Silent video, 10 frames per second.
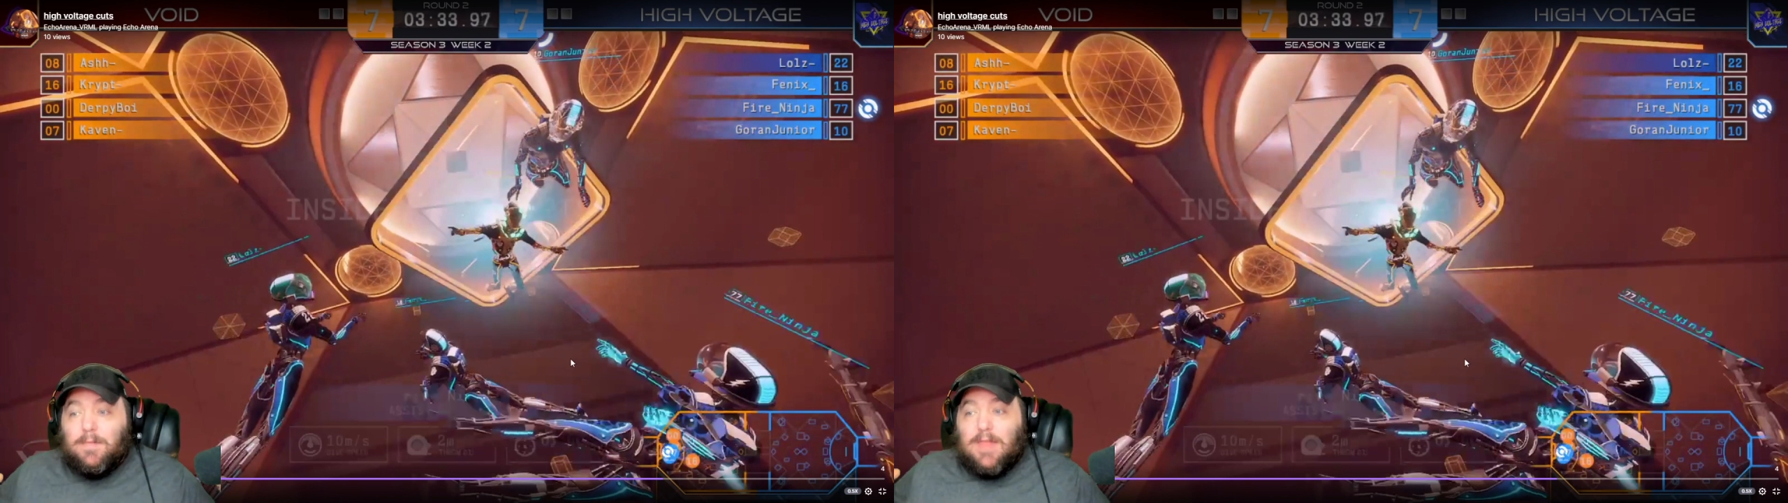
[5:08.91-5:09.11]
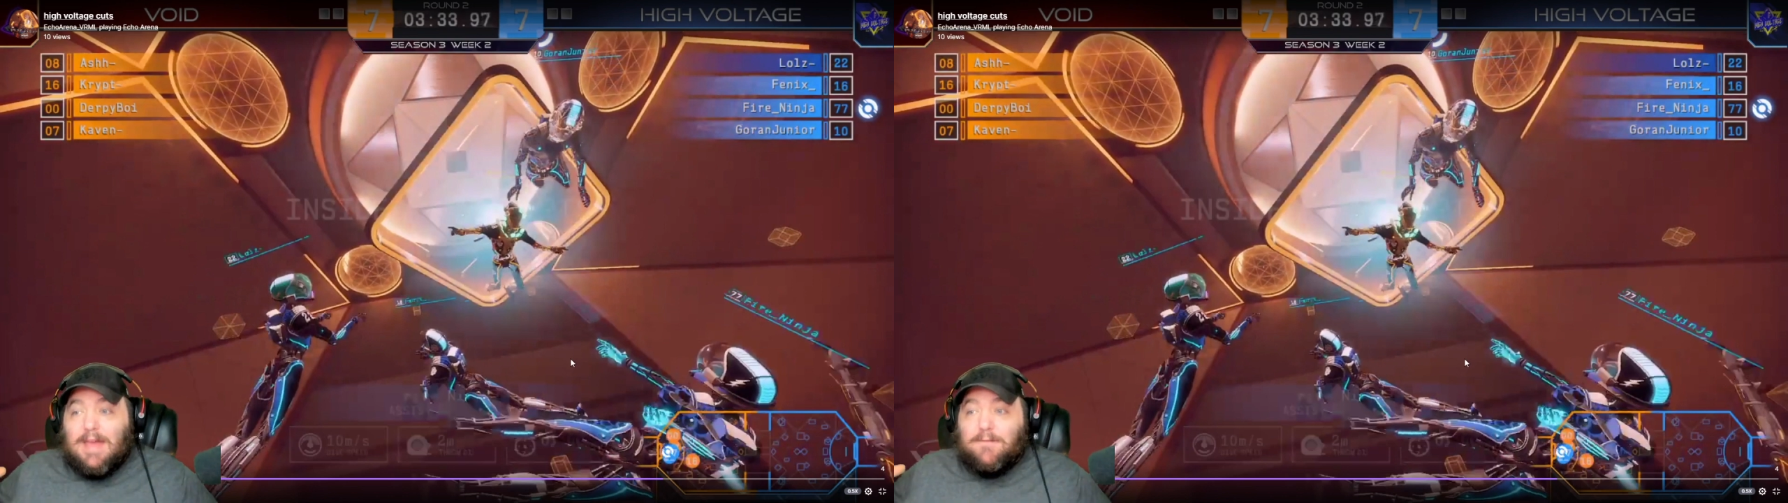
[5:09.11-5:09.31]

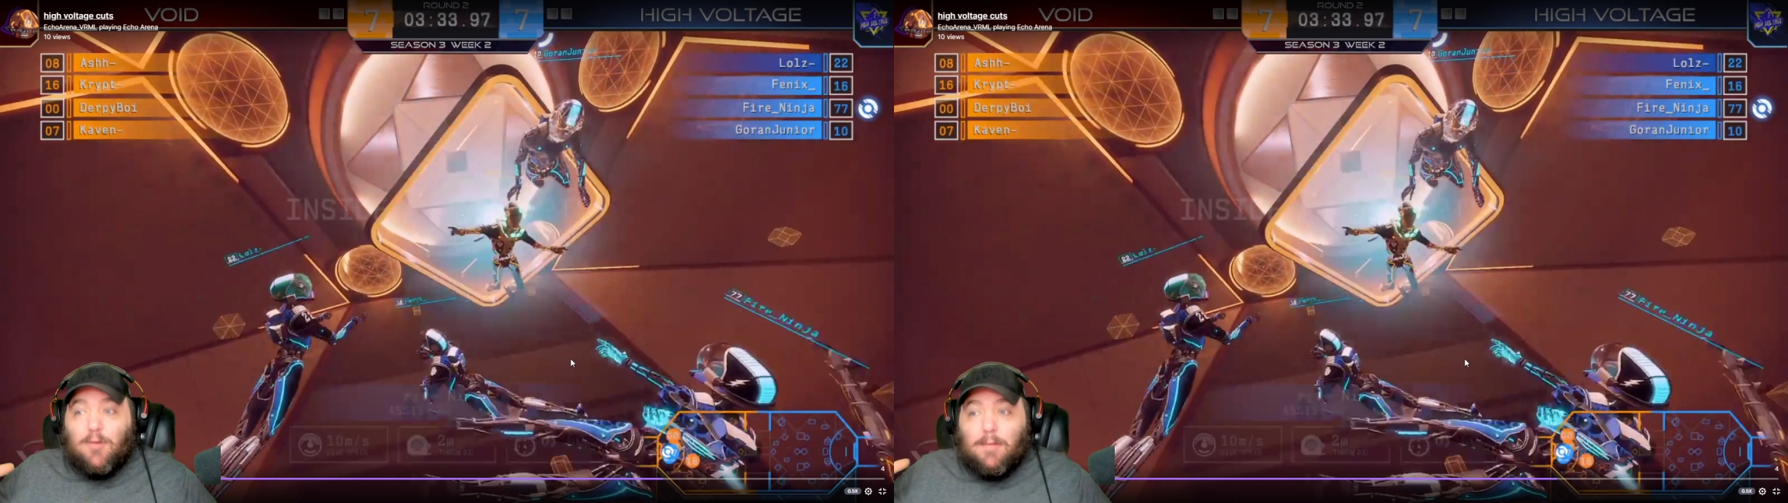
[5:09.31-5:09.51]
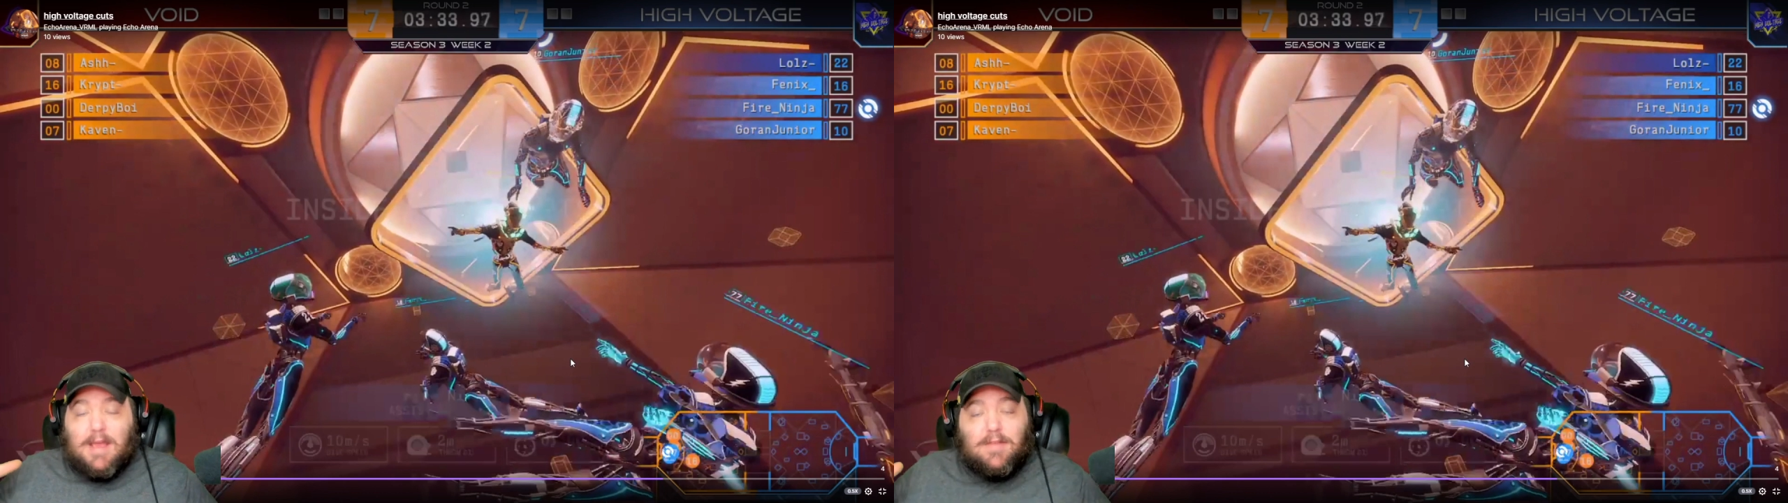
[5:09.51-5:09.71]

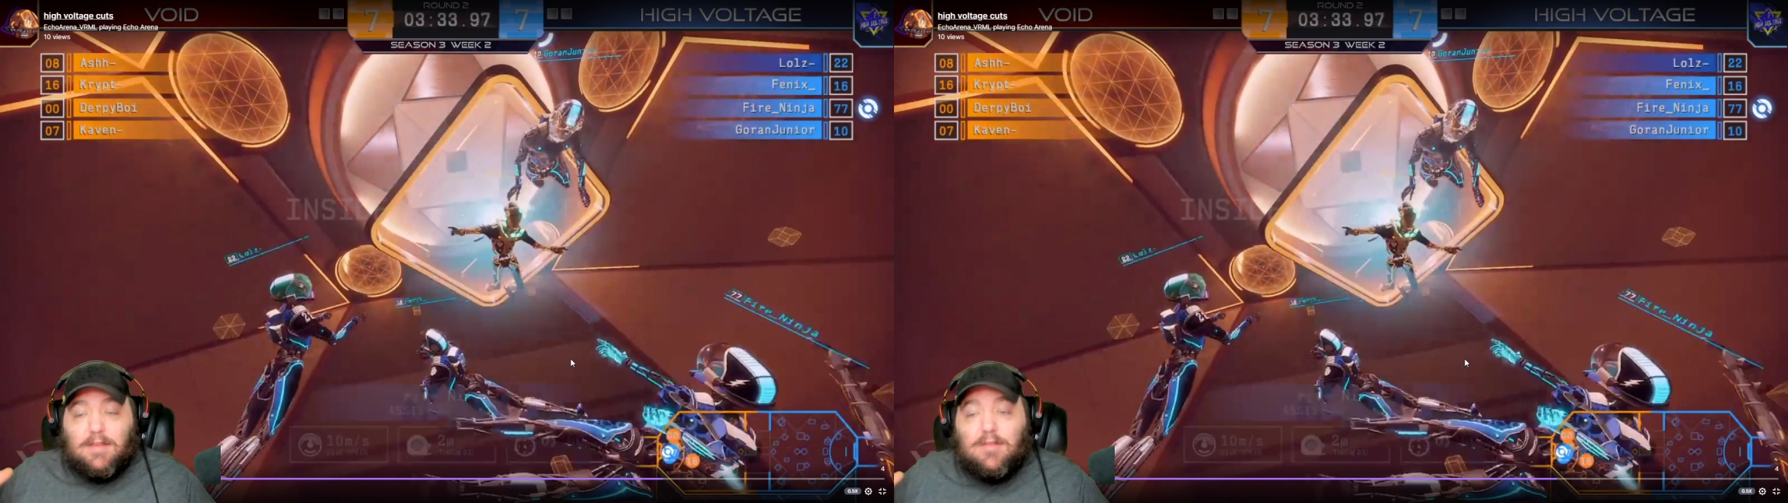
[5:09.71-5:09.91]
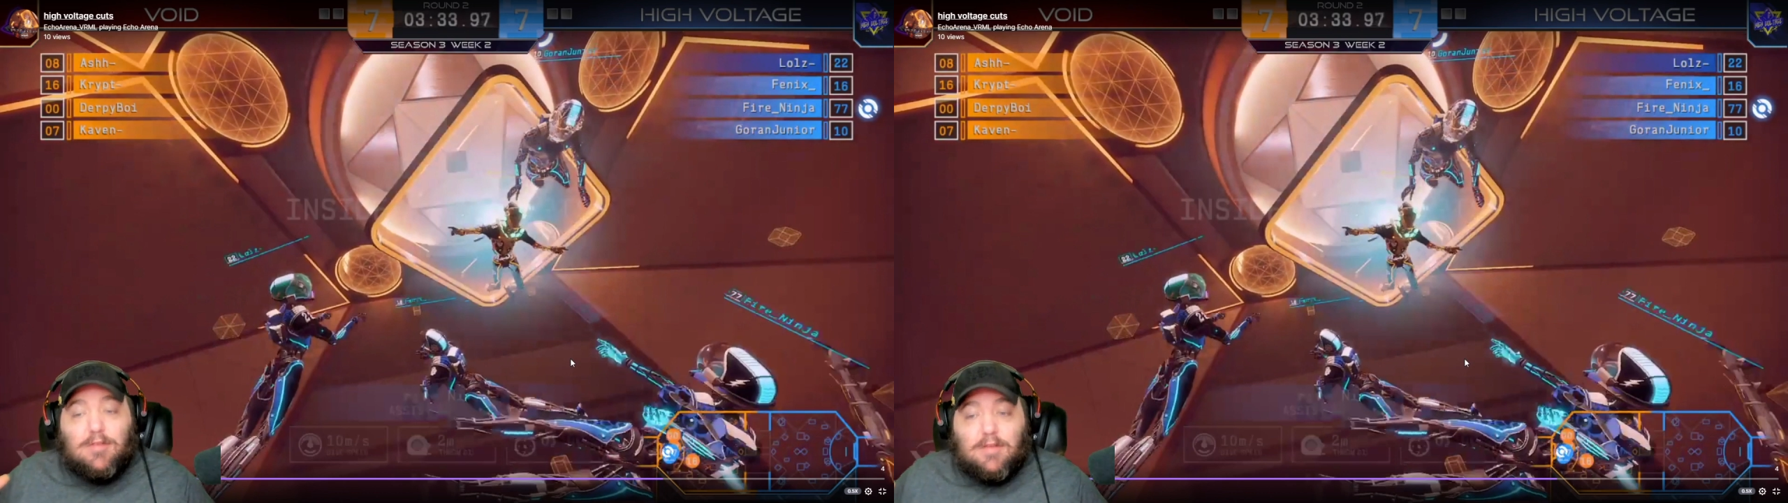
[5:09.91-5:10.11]

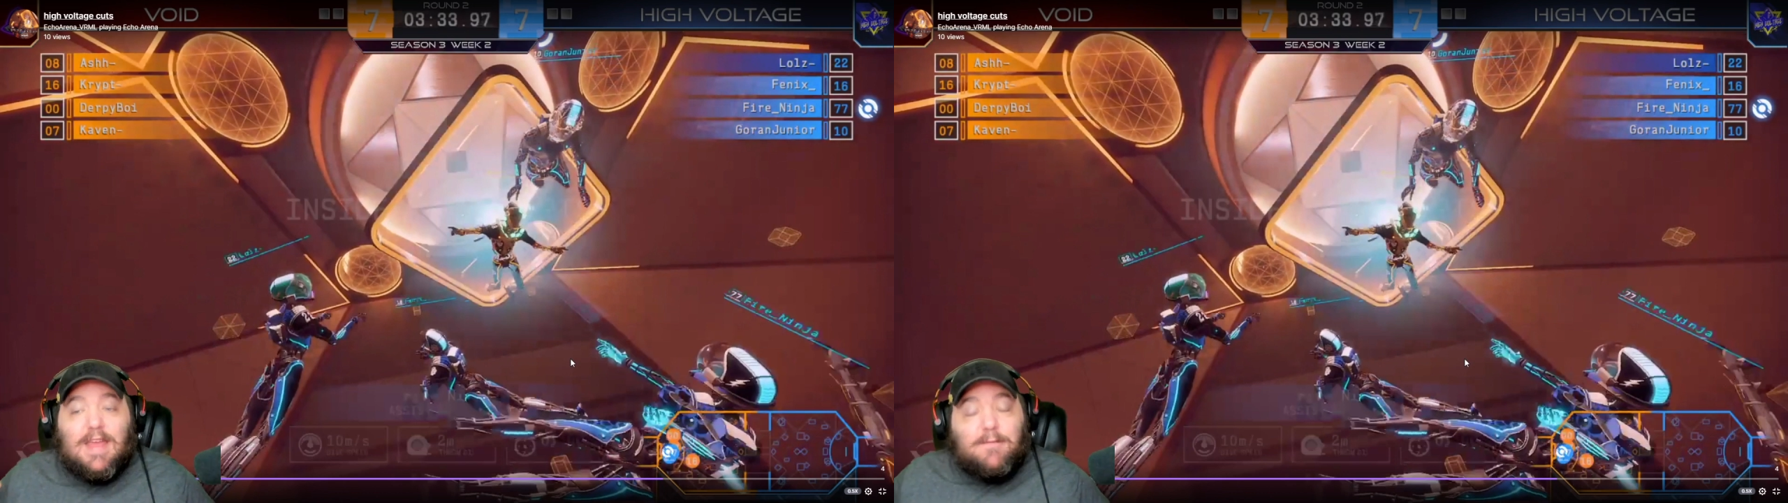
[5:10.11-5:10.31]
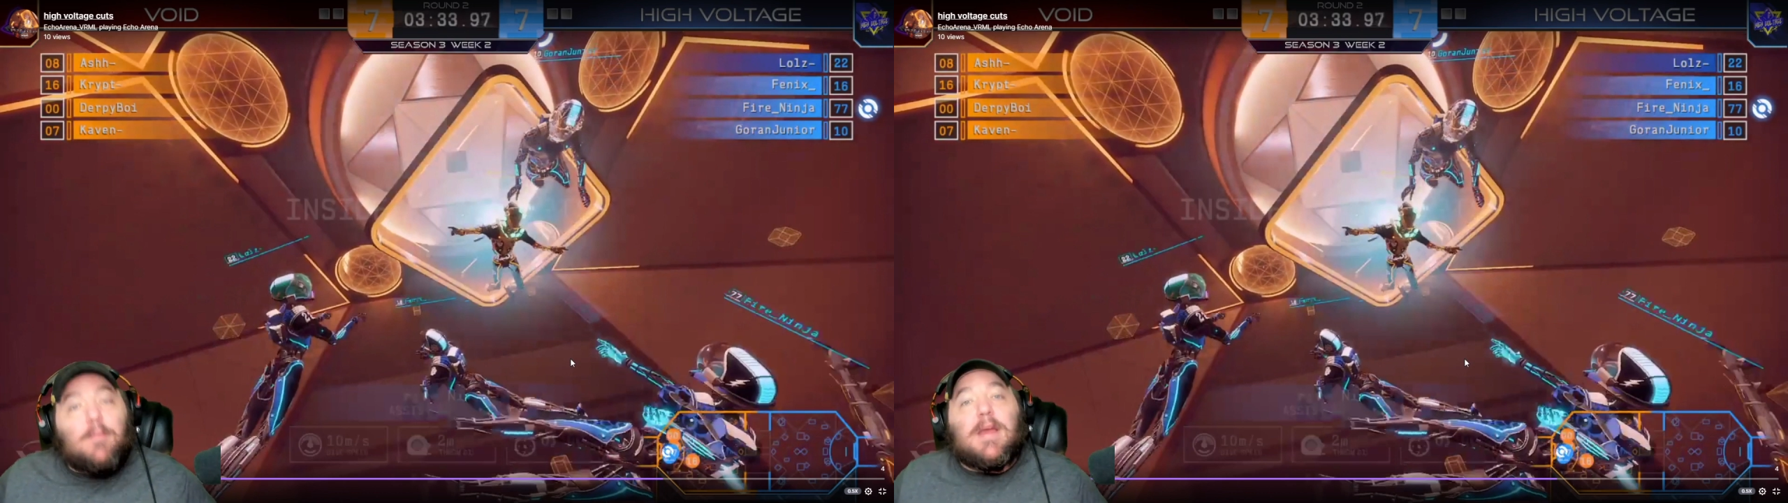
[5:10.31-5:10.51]
This is just
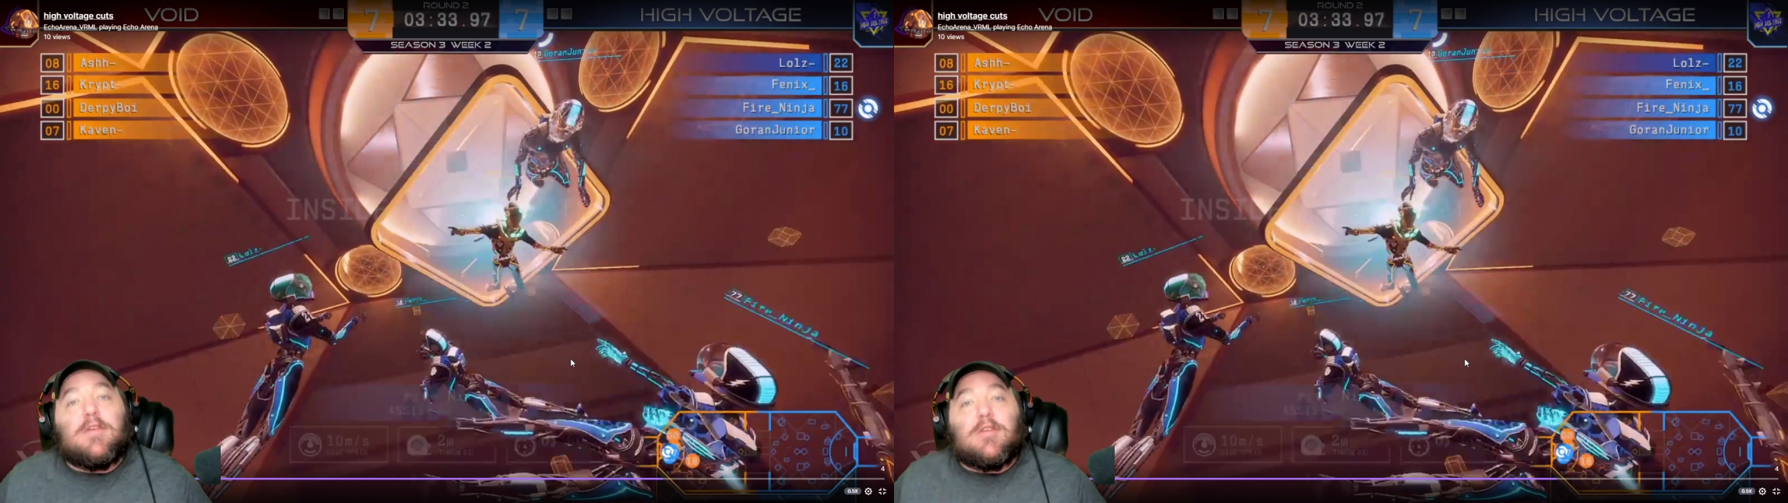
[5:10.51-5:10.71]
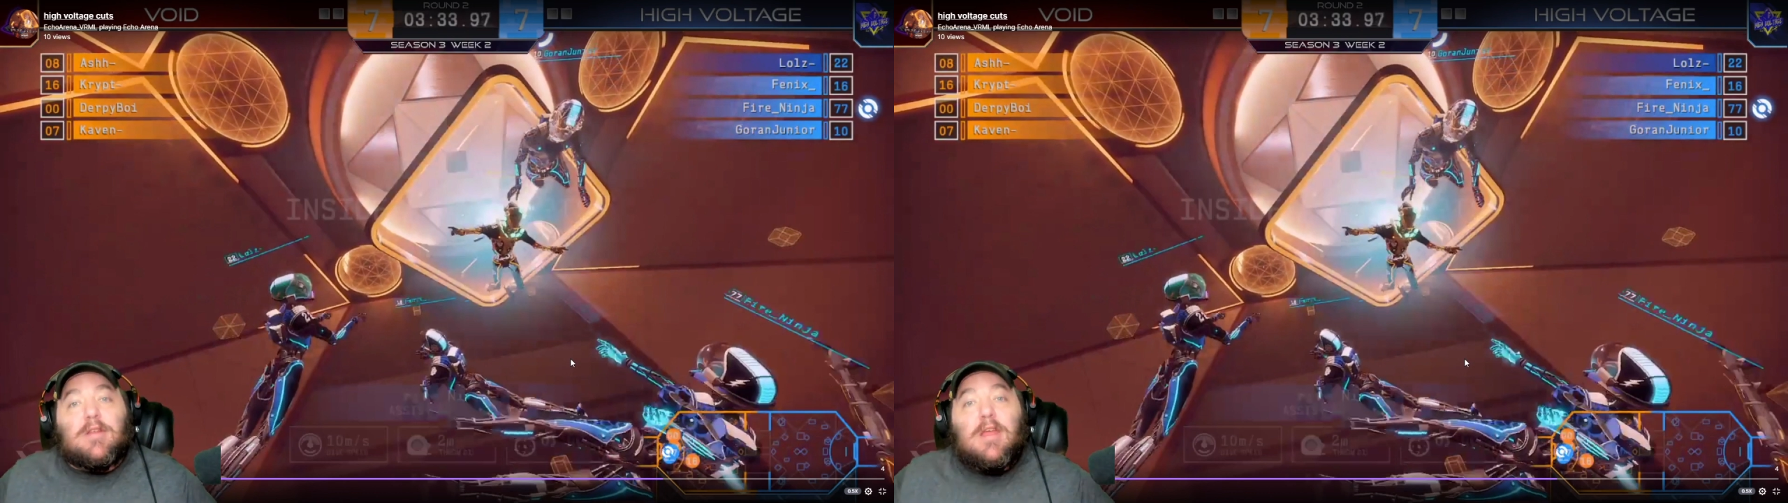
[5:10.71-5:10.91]
that
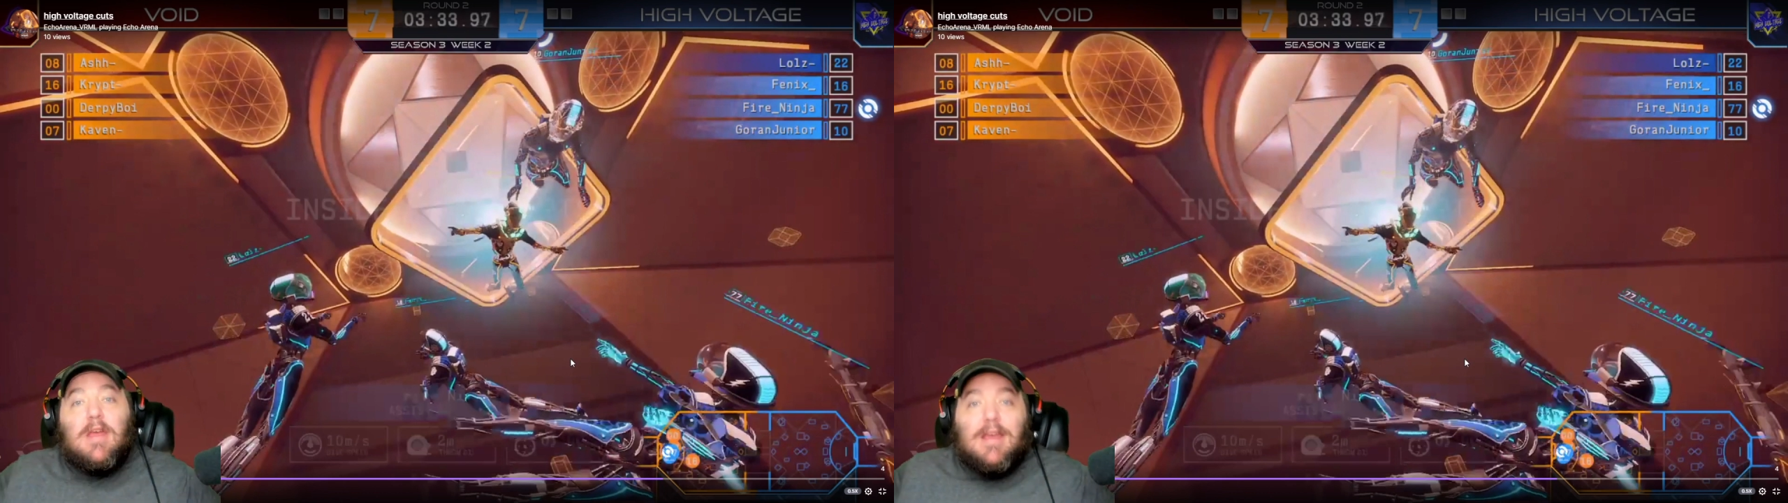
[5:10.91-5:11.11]
formation